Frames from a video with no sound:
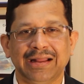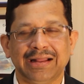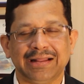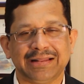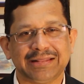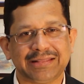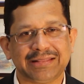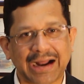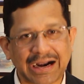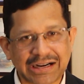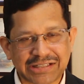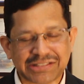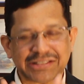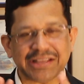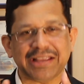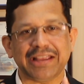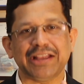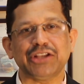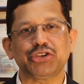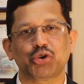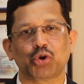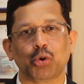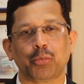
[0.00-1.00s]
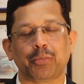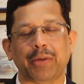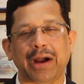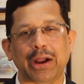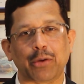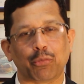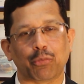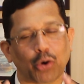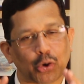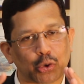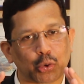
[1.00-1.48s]
That's the age group
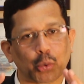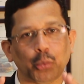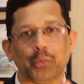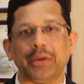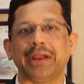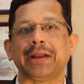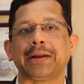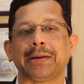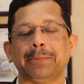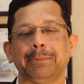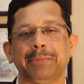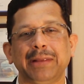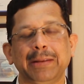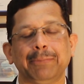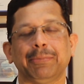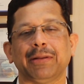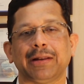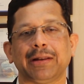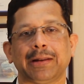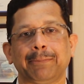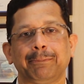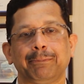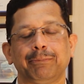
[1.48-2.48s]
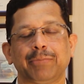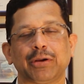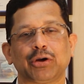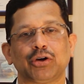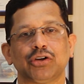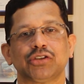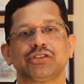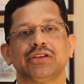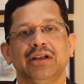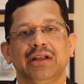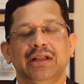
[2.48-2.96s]
I want to wake people up,
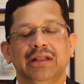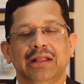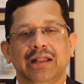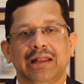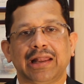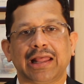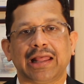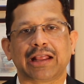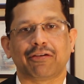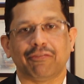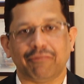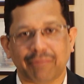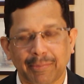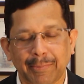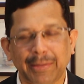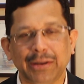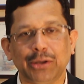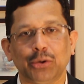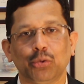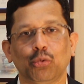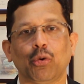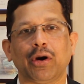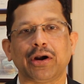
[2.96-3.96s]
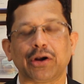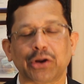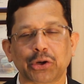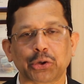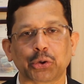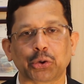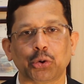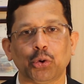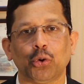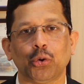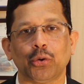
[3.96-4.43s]
because like women who
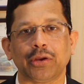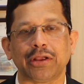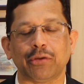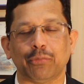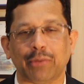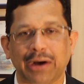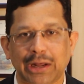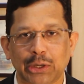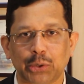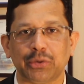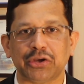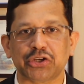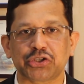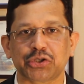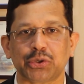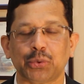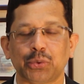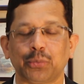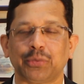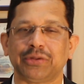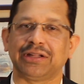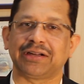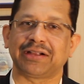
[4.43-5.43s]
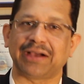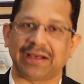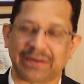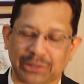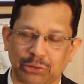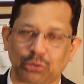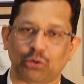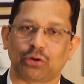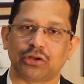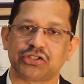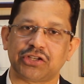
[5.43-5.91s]
undergo evaluation with their
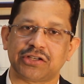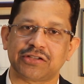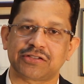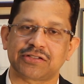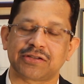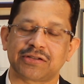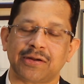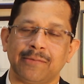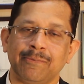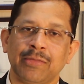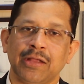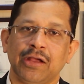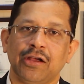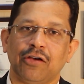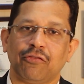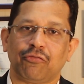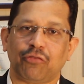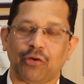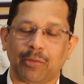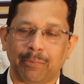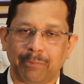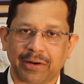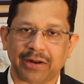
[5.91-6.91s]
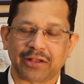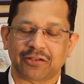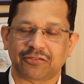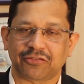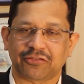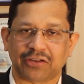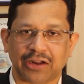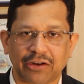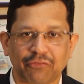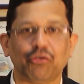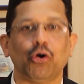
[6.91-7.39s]
gynecologist for
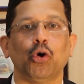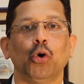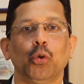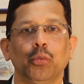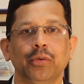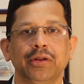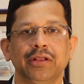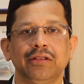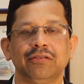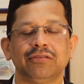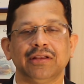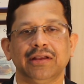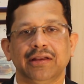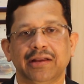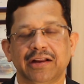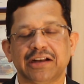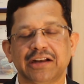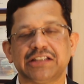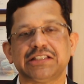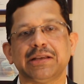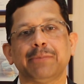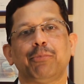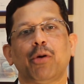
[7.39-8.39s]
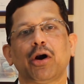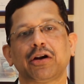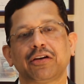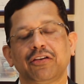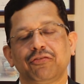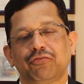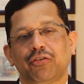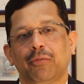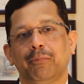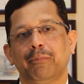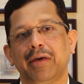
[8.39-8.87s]
breast and for ovaries, it's
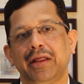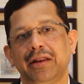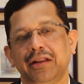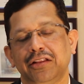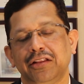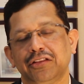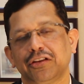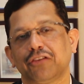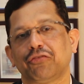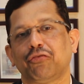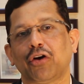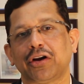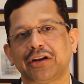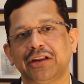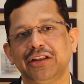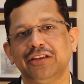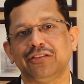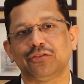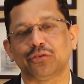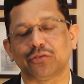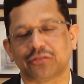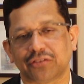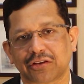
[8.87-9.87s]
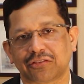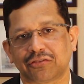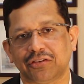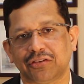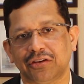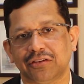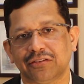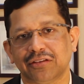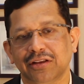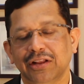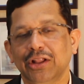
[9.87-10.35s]
important for men in their 40s to
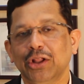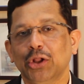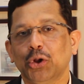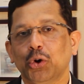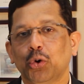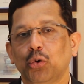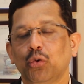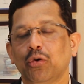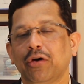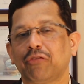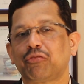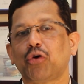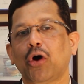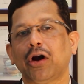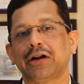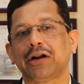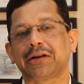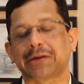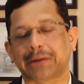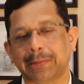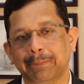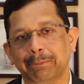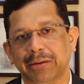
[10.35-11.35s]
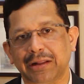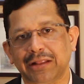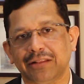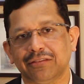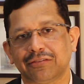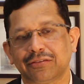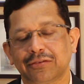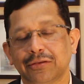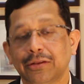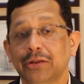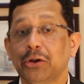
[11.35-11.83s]
60s who have got
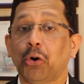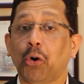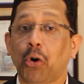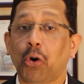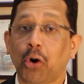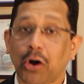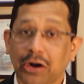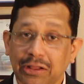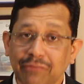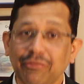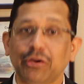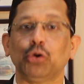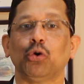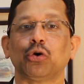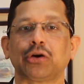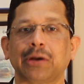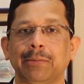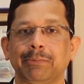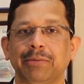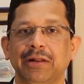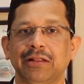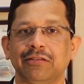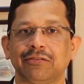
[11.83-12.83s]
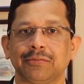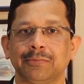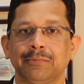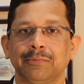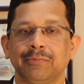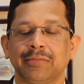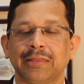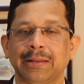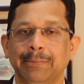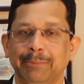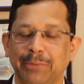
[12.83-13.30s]
complaints or even no complaints,
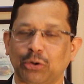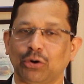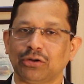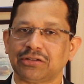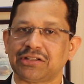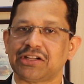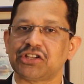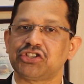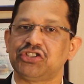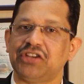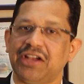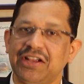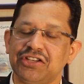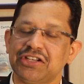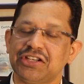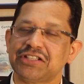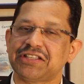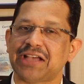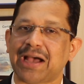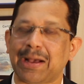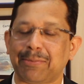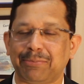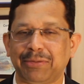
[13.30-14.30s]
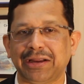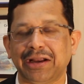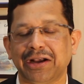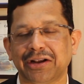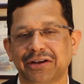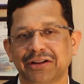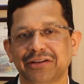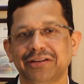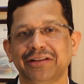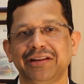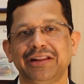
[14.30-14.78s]
because there are changes happening
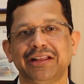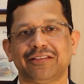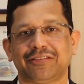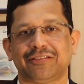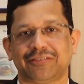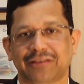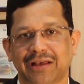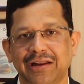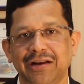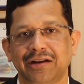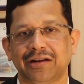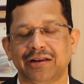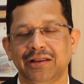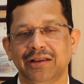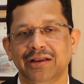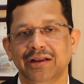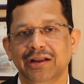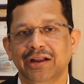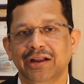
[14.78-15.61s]
internally and silently,